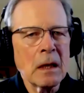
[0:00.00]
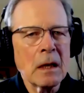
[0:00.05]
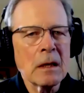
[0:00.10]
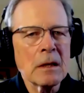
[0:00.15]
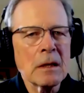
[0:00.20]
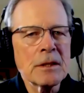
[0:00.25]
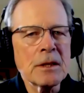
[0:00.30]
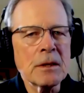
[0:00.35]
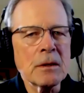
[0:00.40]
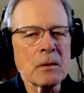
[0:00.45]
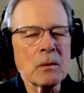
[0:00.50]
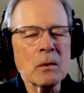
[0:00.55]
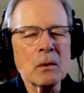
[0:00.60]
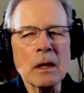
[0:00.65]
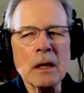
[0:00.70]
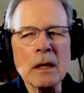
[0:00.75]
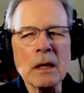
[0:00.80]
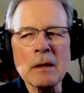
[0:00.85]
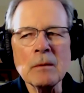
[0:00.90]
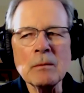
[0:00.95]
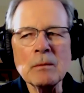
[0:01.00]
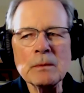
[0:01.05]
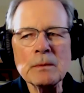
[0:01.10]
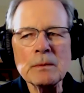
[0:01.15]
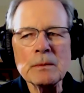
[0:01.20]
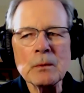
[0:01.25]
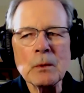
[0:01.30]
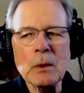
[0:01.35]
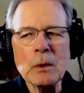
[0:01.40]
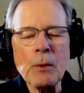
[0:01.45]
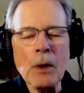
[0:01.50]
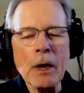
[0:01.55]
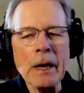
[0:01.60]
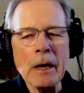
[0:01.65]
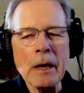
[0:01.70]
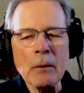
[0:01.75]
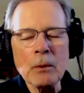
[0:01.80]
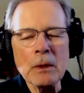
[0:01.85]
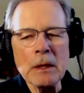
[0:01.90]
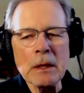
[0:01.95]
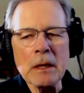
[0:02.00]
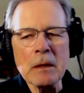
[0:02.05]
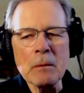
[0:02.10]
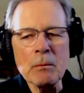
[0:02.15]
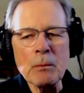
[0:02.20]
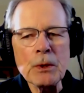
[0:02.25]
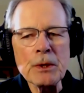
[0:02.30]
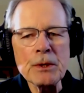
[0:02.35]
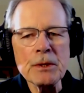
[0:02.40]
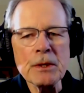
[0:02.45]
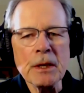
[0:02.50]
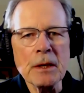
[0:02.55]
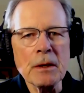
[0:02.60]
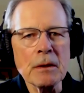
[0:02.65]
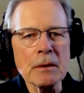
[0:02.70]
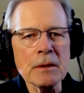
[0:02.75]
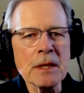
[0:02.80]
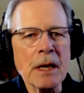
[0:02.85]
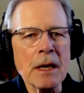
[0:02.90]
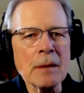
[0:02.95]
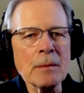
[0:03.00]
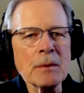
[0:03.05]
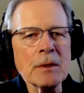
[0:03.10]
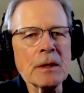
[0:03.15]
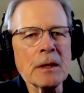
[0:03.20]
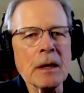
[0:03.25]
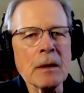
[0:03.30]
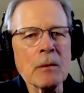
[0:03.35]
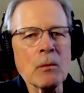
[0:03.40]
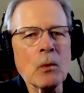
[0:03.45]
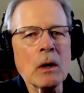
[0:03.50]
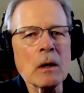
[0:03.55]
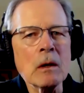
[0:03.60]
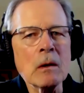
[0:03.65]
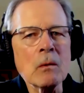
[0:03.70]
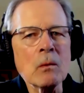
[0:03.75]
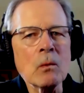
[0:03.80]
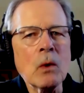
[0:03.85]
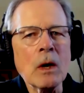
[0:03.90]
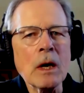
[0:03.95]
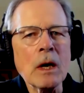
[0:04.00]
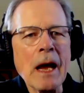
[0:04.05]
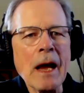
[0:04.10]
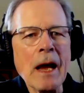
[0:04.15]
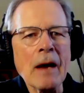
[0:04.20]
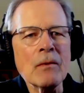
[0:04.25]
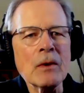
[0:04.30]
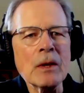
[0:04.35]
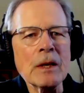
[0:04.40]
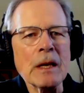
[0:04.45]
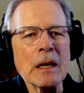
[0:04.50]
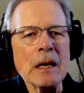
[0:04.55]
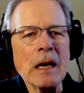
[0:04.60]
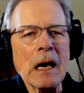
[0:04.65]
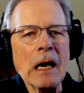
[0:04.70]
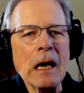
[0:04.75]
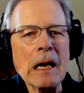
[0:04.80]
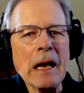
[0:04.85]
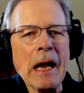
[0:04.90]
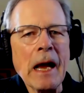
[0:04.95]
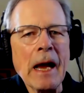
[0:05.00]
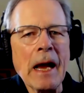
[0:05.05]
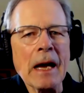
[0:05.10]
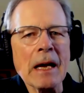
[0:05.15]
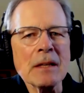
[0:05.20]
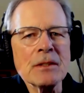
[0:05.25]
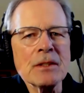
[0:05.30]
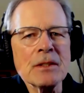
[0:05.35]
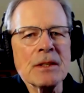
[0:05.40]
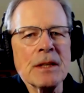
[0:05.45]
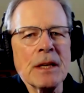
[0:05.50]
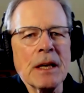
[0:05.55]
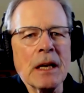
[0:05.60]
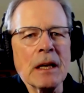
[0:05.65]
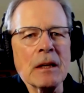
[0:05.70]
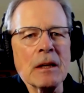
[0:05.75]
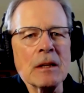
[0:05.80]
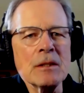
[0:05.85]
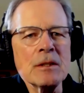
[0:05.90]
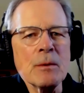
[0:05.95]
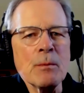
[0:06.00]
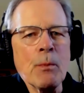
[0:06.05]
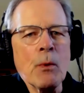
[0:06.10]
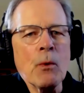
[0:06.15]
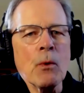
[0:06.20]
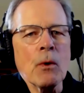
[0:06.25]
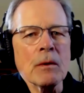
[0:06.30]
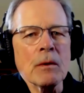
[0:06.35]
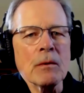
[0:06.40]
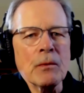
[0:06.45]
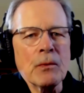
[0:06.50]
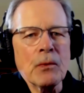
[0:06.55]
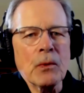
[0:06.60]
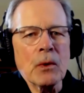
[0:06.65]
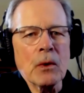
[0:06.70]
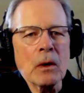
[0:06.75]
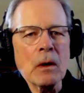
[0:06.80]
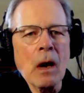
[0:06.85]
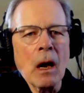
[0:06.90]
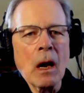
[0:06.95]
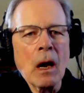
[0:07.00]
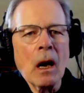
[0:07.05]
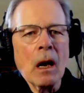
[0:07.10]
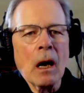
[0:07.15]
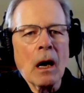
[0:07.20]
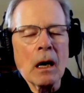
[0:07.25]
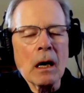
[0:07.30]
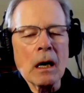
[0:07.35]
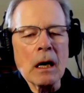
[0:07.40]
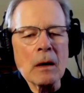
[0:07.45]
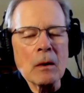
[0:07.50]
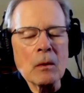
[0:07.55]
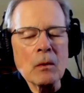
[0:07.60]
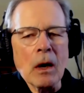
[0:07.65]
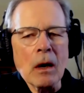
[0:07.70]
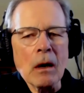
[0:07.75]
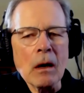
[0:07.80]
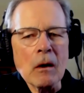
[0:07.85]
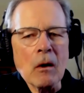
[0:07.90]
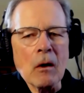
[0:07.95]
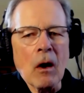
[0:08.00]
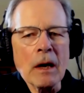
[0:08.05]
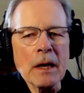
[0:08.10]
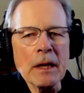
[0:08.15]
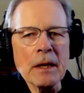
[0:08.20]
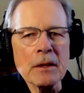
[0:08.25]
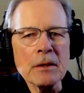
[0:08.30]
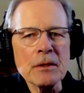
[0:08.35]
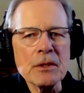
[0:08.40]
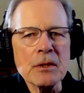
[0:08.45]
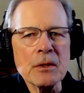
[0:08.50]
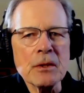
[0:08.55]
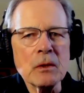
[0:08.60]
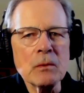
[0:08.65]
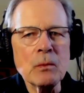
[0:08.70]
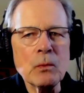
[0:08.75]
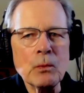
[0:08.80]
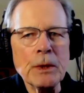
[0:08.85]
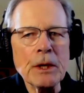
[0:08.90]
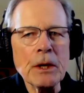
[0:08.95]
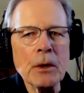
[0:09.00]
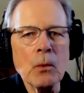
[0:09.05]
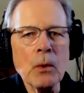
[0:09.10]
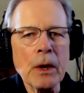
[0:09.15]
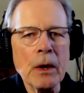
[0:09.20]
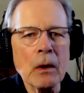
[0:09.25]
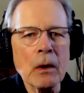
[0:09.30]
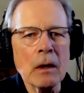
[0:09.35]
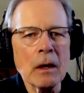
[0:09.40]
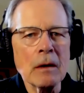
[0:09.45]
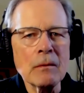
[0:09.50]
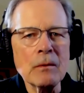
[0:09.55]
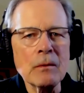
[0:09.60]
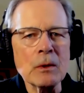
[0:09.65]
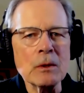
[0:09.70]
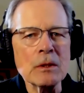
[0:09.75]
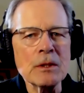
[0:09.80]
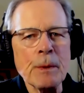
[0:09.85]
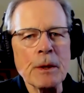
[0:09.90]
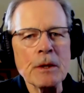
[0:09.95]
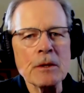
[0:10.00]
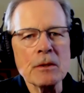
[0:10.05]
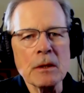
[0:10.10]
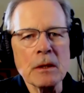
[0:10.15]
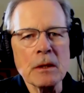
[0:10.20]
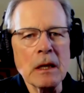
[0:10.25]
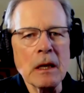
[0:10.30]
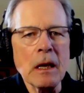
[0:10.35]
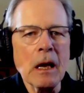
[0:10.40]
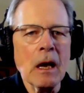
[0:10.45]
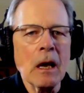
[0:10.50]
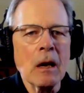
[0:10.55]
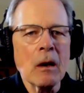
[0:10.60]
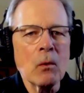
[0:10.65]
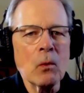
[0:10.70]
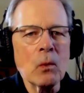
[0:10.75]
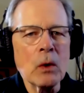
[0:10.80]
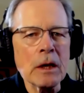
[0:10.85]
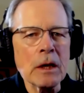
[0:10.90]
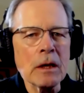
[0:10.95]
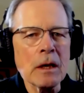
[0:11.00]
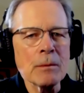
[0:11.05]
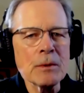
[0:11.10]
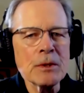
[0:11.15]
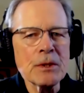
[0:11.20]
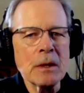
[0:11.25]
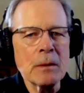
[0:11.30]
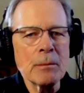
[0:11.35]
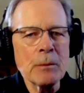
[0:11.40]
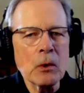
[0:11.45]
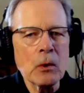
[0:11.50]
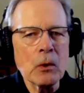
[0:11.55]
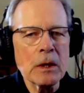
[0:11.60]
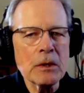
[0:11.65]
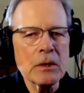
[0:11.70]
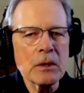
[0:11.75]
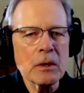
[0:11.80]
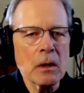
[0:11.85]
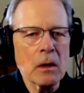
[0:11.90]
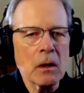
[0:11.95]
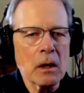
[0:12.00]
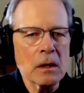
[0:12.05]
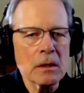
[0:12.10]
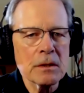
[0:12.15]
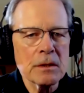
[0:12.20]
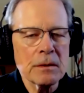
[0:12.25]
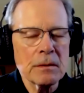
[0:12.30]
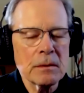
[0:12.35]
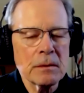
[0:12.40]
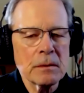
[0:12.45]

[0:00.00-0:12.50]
so, um, well, Brian, I really appreciate your time today. What what haven't I asked that it's important for uh, our audience to be aware of, especially when it comes to immigration laws?